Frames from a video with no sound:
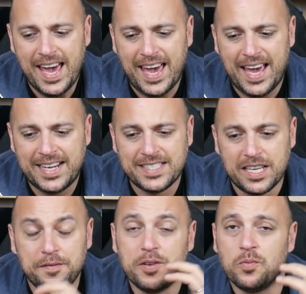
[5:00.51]
And
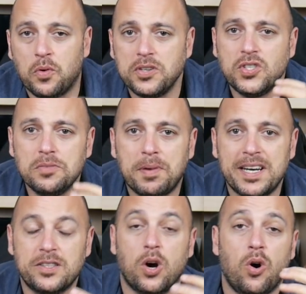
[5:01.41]
if you want to
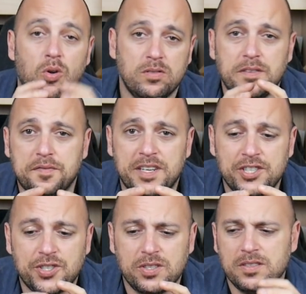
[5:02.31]
buy the whole
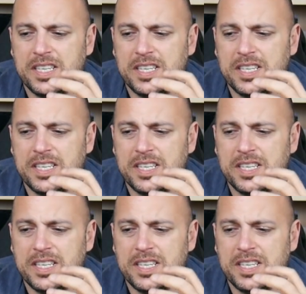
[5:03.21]
differential,